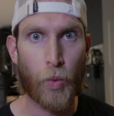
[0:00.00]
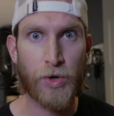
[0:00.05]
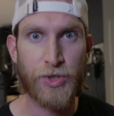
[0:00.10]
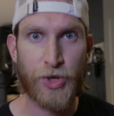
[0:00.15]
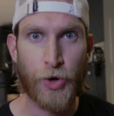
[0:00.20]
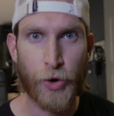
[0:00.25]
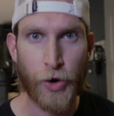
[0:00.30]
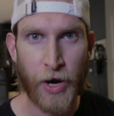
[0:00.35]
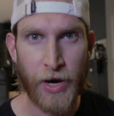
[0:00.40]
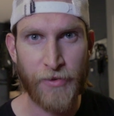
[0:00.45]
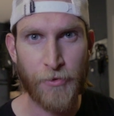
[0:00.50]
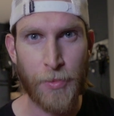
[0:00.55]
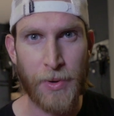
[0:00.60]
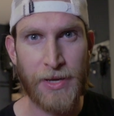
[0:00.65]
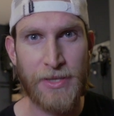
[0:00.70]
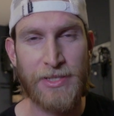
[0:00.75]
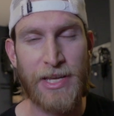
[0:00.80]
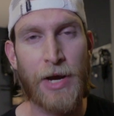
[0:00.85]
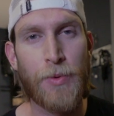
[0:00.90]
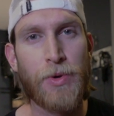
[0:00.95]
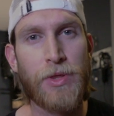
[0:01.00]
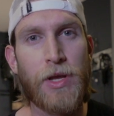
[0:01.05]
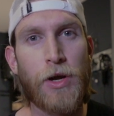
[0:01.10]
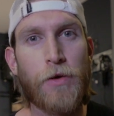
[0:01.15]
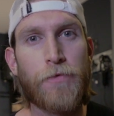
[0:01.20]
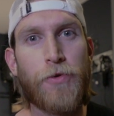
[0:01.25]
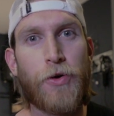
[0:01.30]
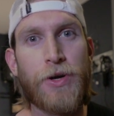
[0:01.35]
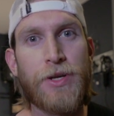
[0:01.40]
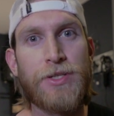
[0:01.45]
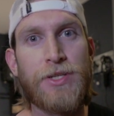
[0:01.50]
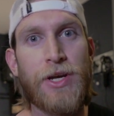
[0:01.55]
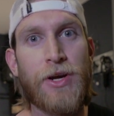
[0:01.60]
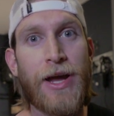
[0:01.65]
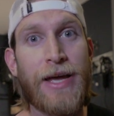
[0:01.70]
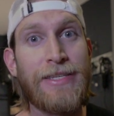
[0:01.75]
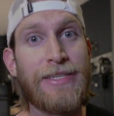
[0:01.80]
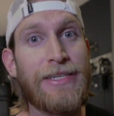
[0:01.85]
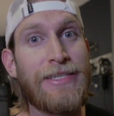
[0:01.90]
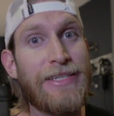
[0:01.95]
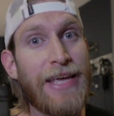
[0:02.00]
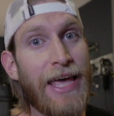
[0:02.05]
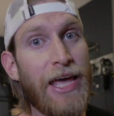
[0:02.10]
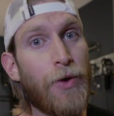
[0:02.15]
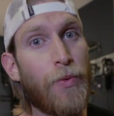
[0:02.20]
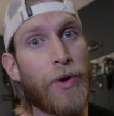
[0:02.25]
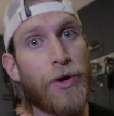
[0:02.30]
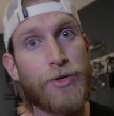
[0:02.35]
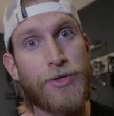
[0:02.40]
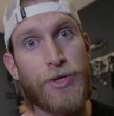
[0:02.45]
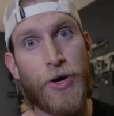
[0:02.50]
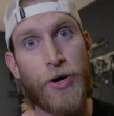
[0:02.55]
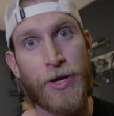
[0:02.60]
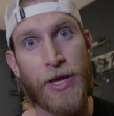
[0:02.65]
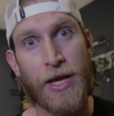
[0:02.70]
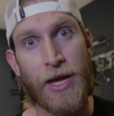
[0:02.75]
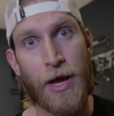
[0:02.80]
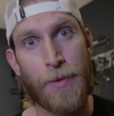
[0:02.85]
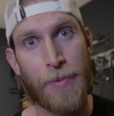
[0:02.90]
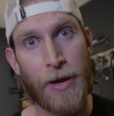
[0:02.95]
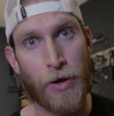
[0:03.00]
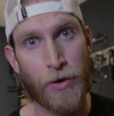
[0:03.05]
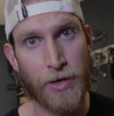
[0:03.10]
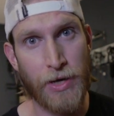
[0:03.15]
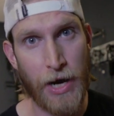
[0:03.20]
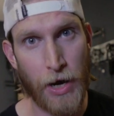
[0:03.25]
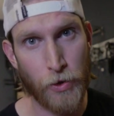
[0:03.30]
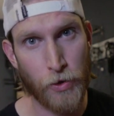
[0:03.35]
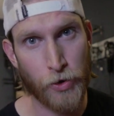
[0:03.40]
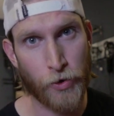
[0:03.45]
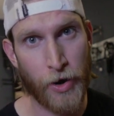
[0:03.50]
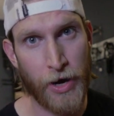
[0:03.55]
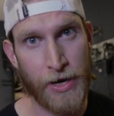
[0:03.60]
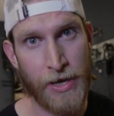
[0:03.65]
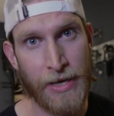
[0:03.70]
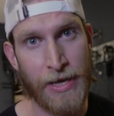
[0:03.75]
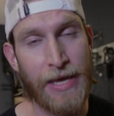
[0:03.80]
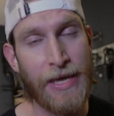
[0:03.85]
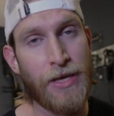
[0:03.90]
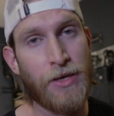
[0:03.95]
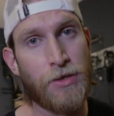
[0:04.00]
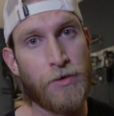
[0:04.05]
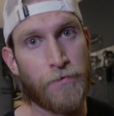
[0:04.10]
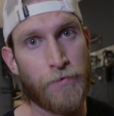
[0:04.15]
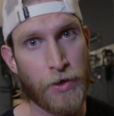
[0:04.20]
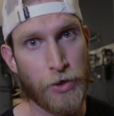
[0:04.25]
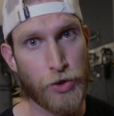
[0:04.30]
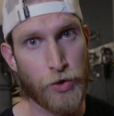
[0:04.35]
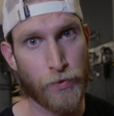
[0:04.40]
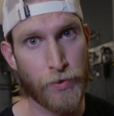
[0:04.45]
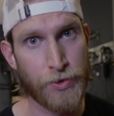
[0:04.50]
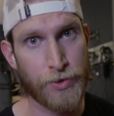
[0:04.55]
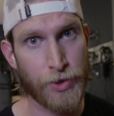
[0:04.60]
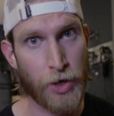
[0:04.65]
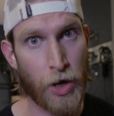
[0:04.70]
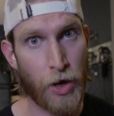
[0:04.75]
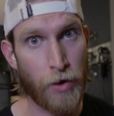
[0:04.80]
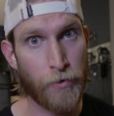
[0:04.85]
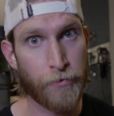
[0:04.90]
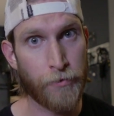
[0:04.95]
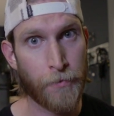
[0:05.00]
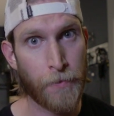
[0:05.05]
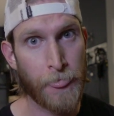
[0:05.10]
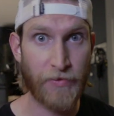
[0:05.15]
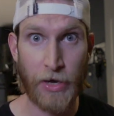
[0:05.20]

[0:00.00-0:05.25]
What is going on, everybody? Dan with Gear Focus here, and today we are talking about color grading in DaVinci Resolve.